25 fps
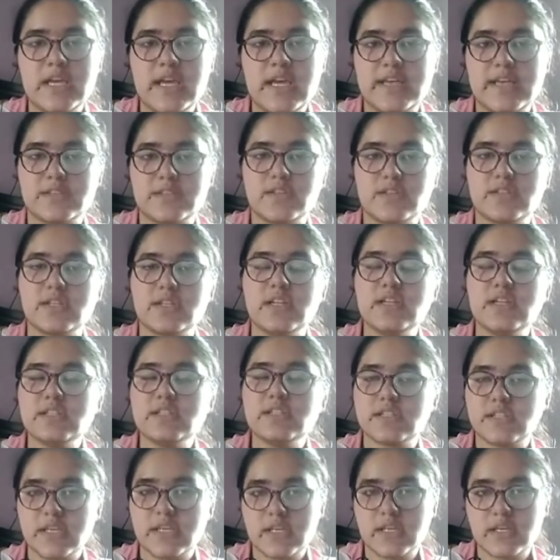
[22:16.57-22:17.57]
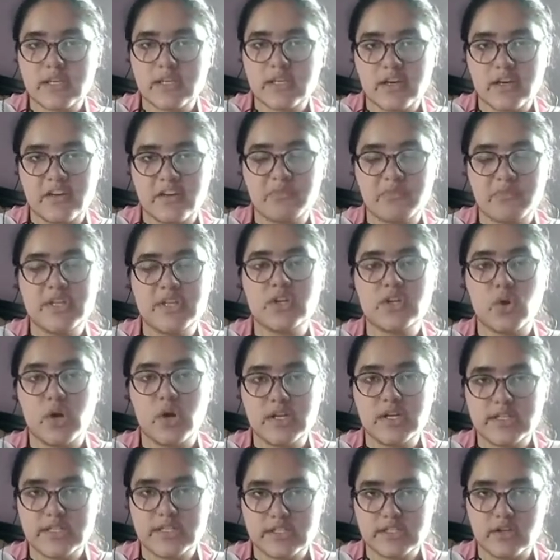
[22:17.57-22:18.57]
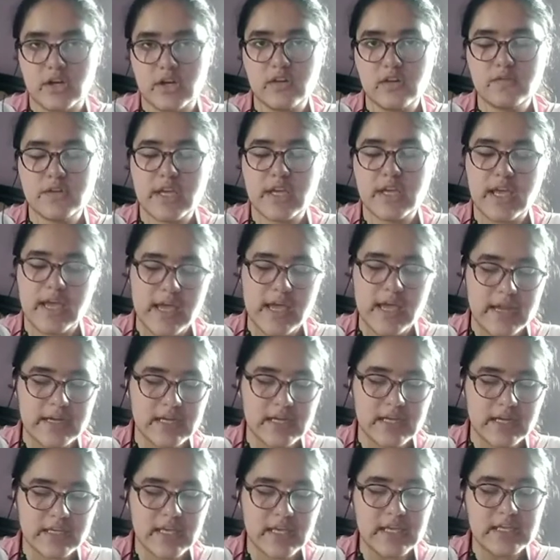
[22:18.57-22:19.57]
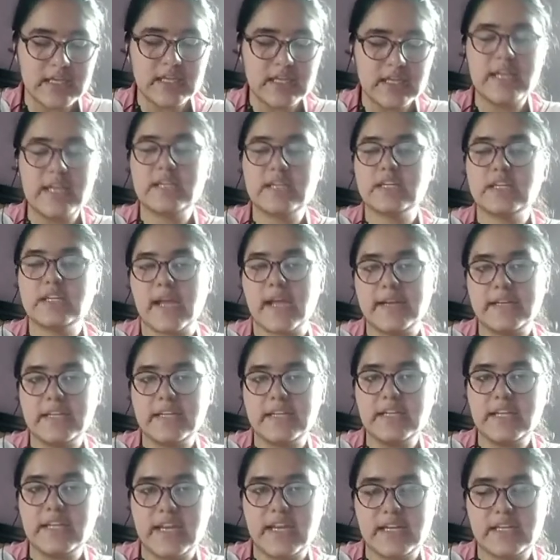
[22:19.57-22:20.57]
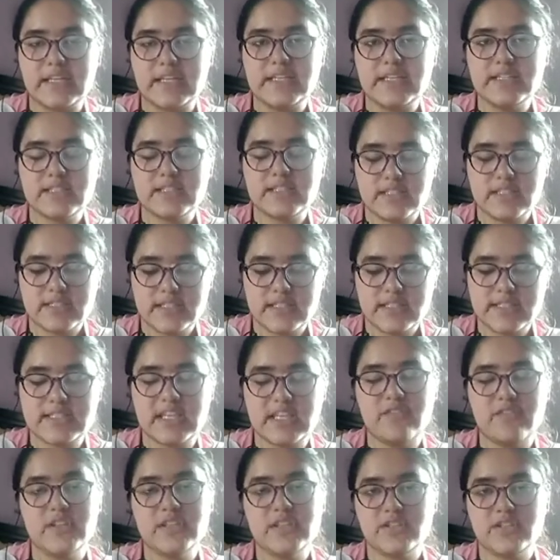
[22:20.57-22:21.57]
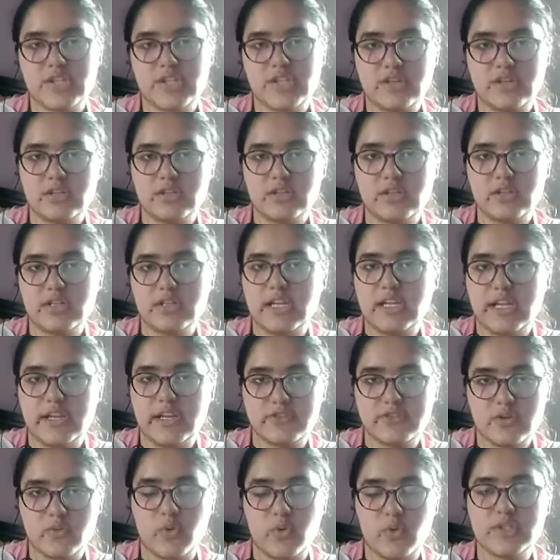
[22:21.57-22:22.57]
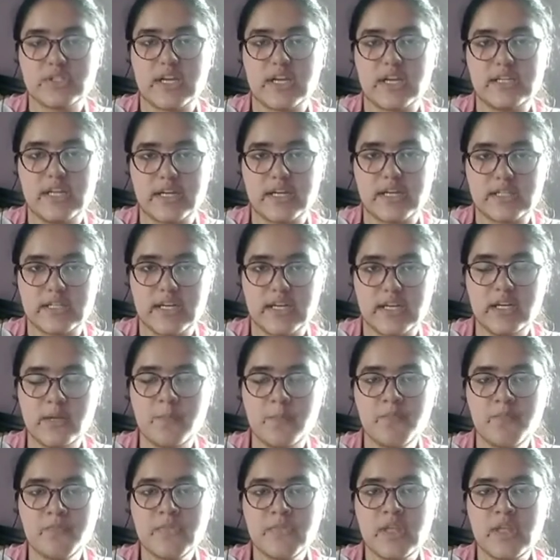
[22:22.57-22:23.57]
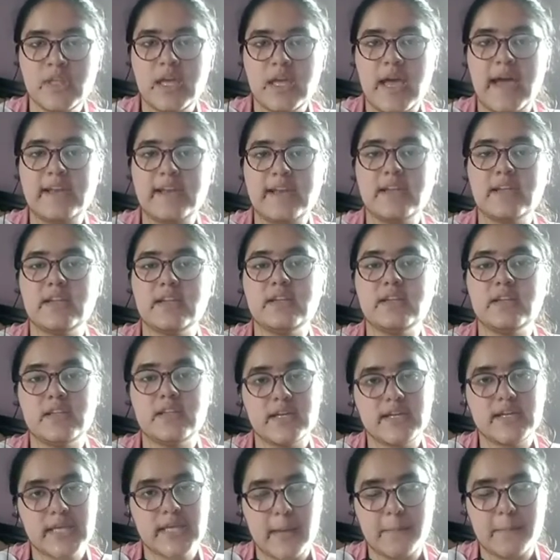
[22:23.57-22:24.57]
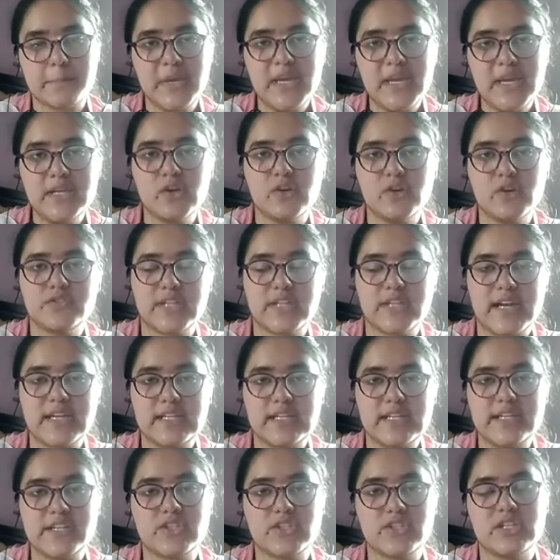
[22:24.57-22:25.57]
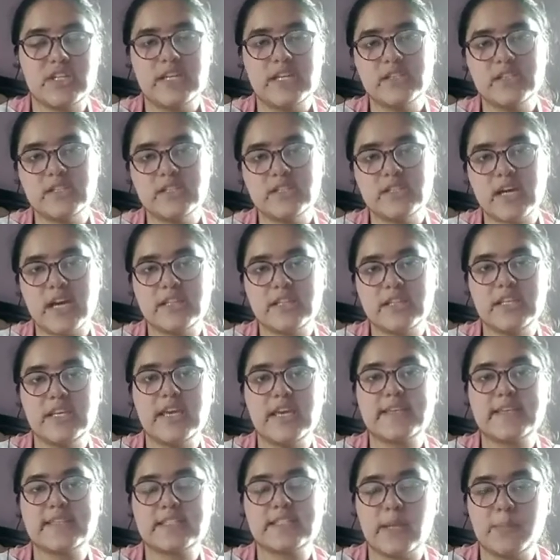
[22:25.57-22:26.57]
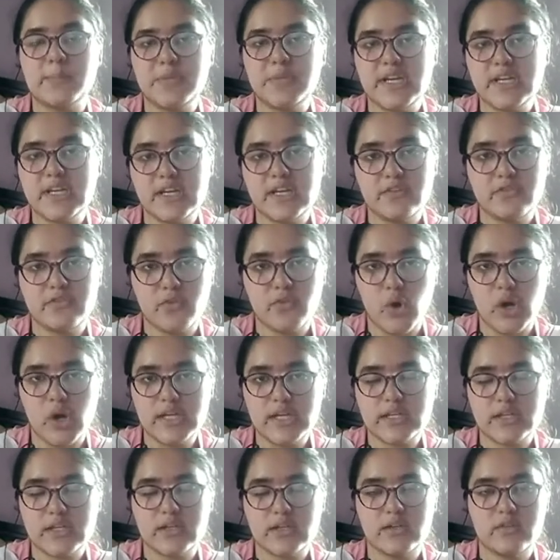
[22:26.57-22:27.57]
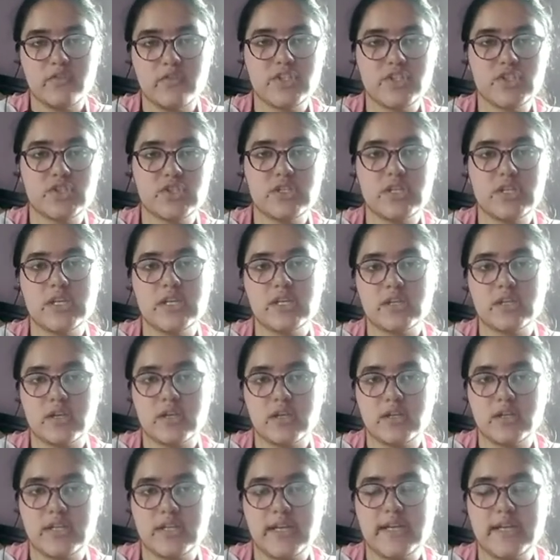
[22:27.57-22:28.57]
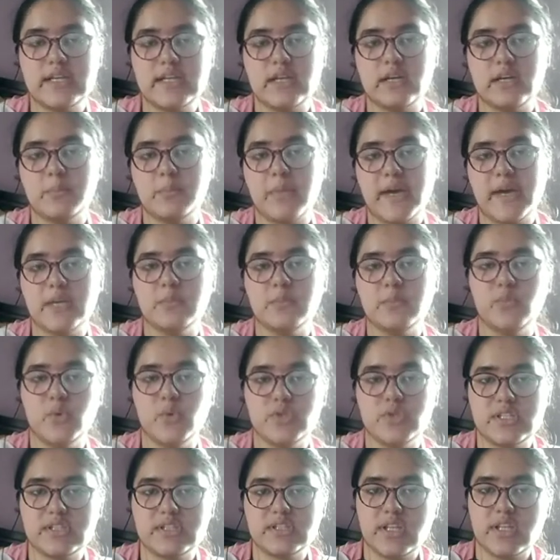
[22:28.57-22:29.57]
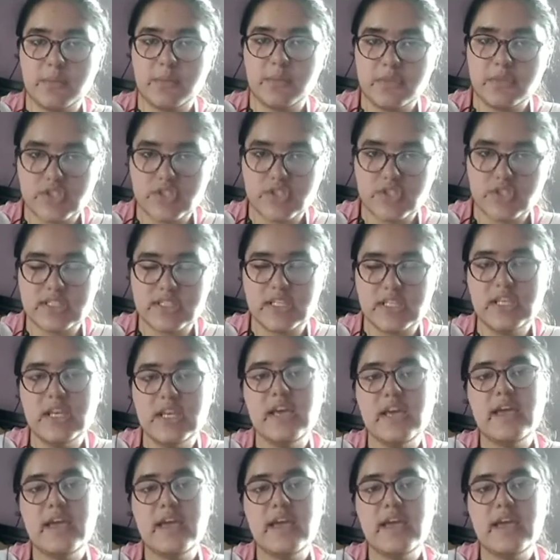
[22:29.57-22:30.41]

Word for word: As a result, the government got dissolved and again, in 1980s, the seventh general election was conducted. And in the campaign of that election, Indira Gandhi accepted her fault, which she did by imposing the emergency,